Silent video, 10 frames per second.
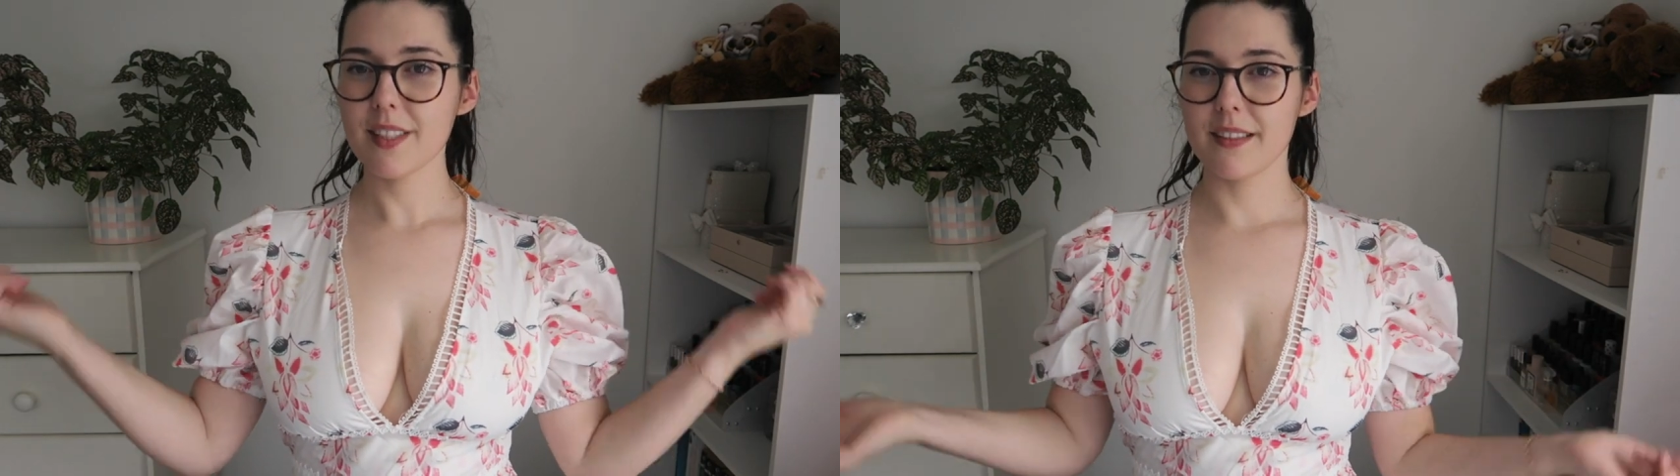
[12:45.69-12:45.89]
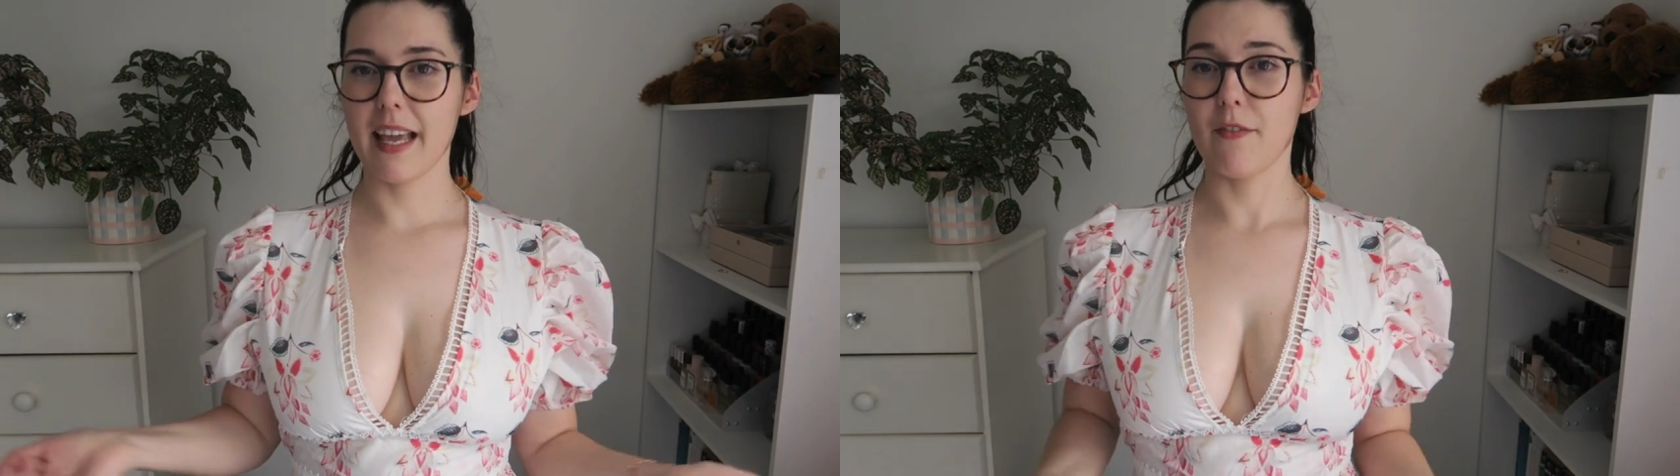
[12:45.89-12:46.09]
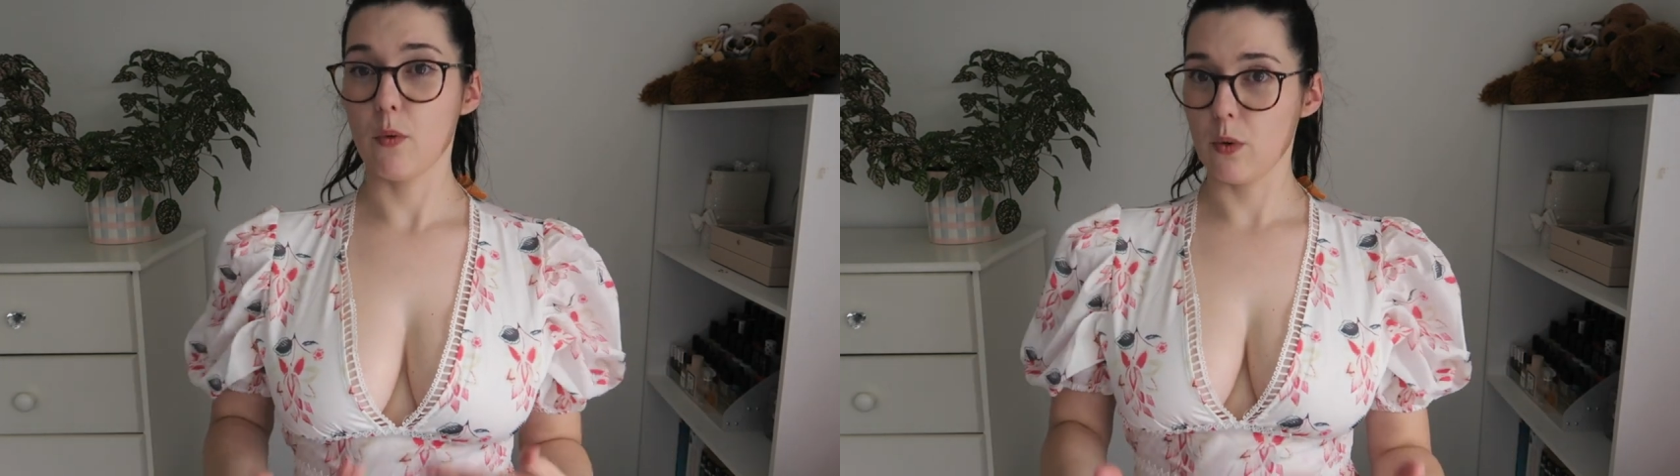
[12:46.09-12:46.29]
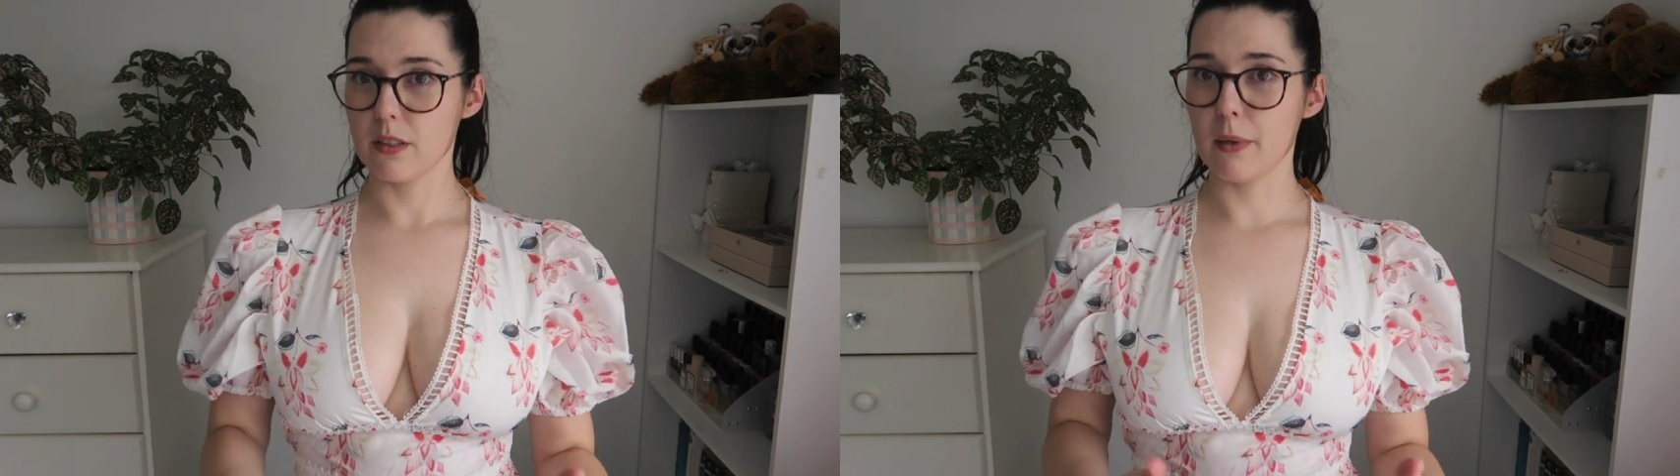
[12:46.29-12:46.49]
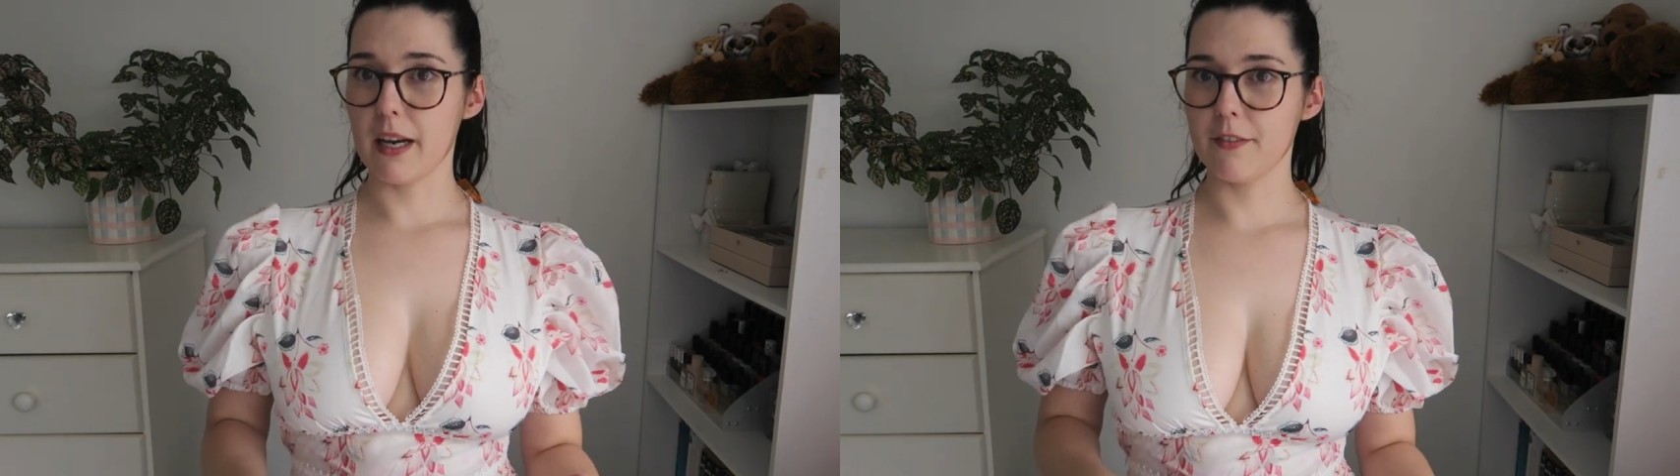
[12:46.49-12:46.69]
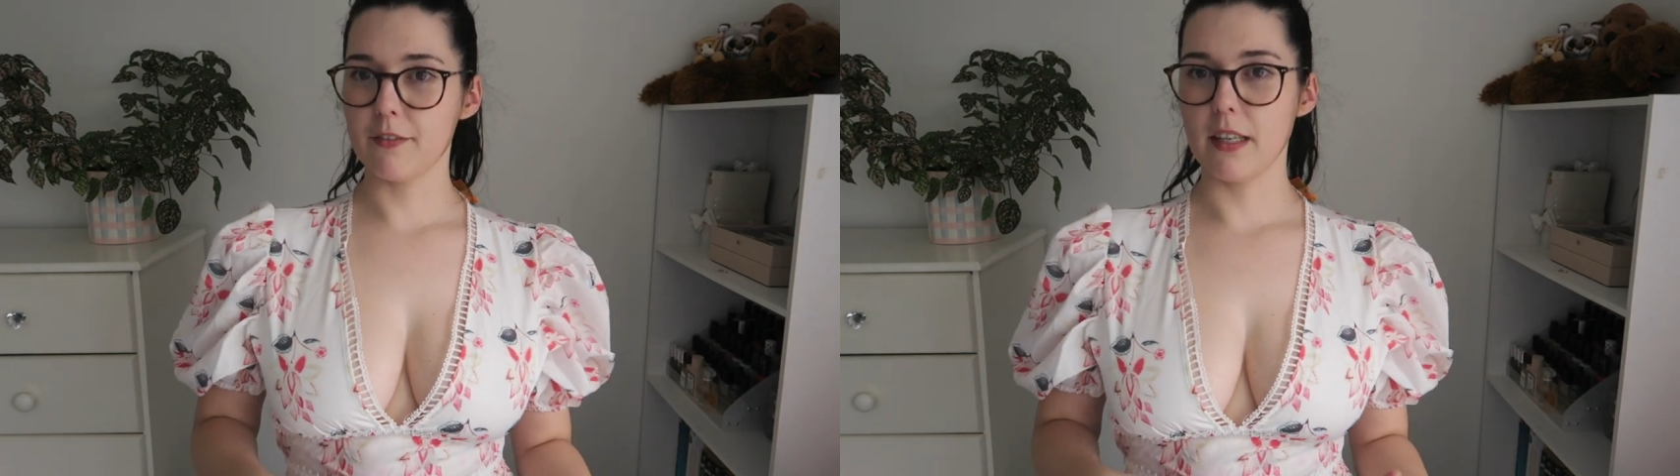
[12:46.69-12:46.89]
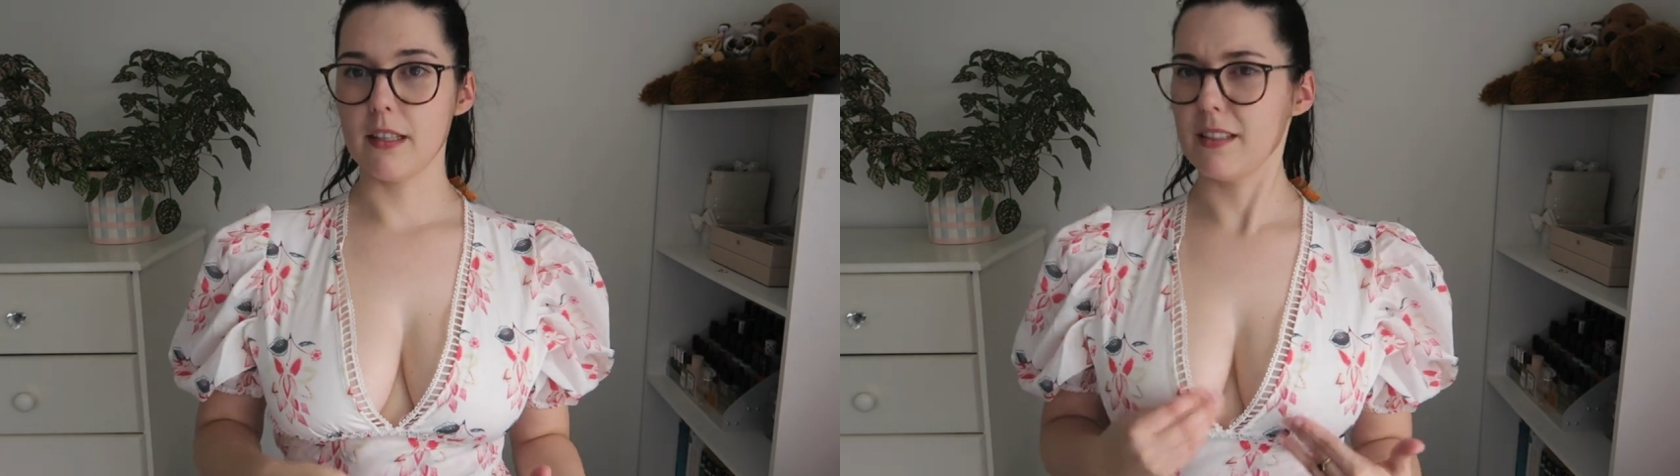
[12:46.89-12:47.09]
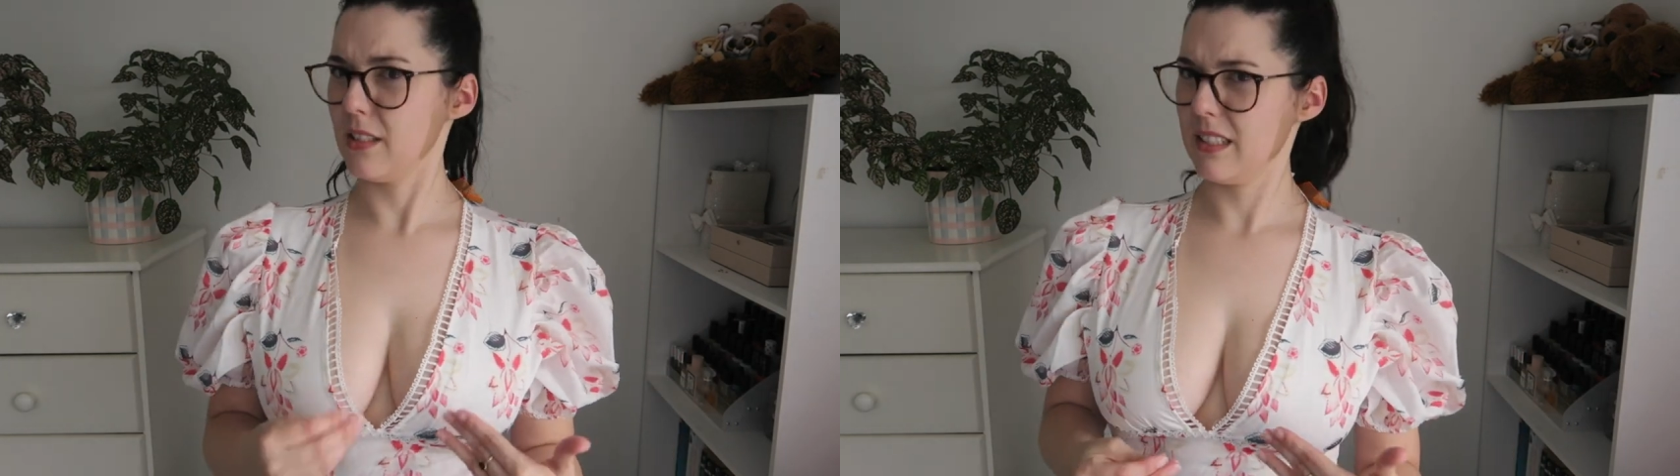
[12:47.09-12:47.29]
they have all of the puff
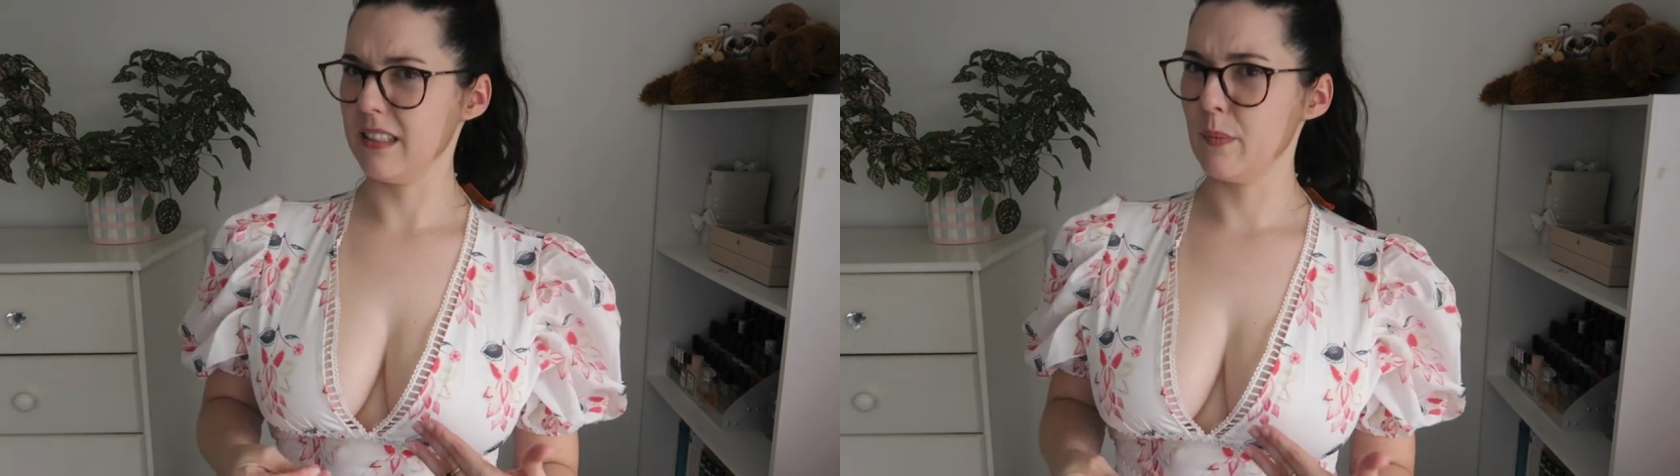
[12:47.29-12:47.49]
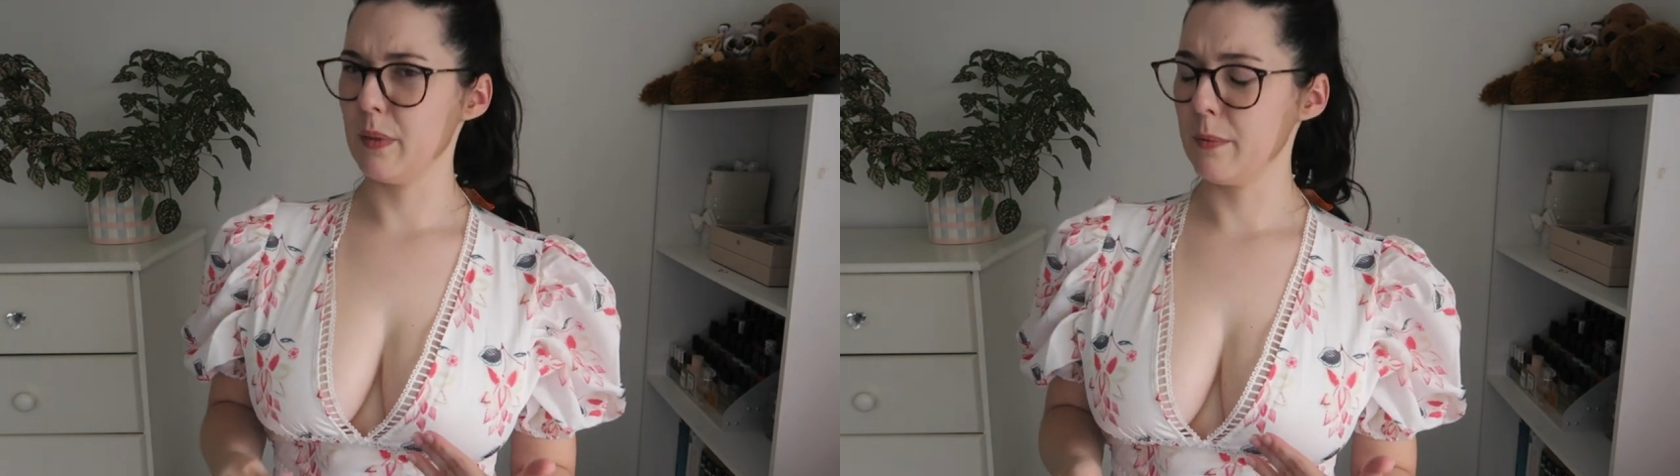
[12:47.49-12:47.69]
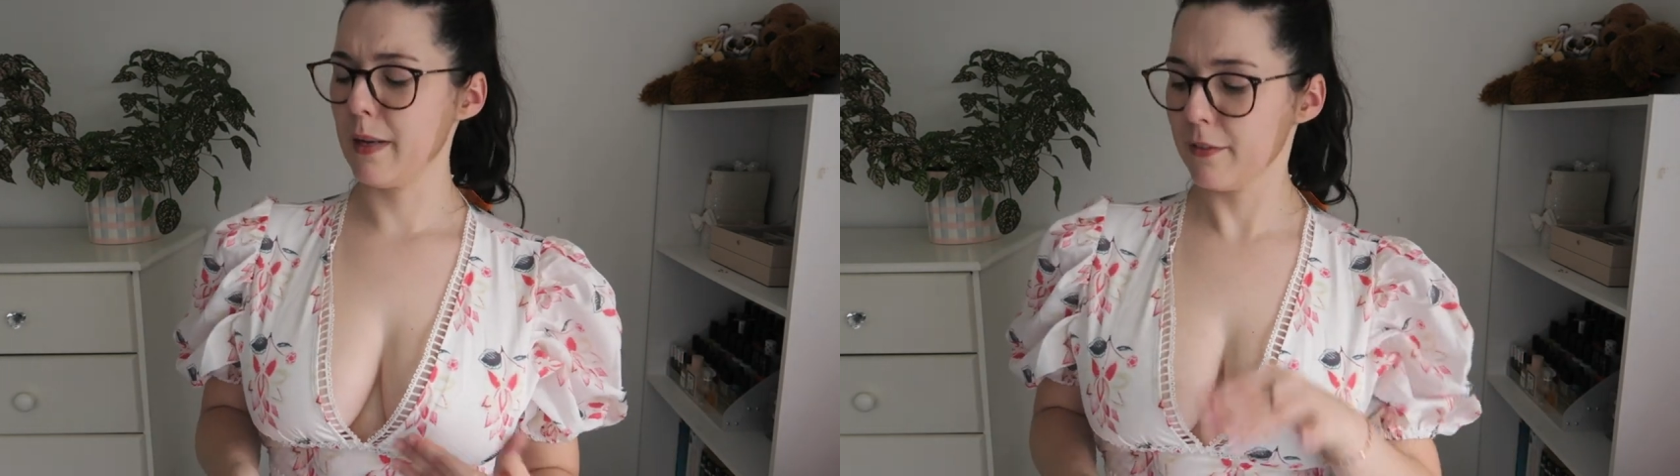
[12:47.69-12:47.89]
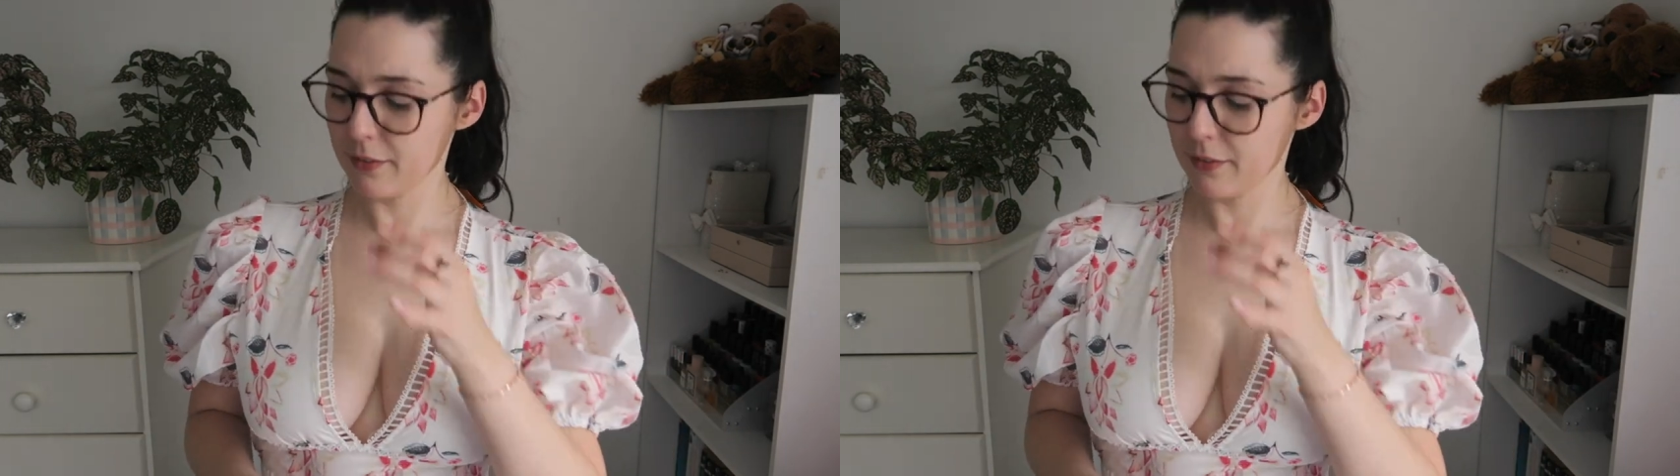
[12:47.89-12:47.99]
rather than just a little bit of puff.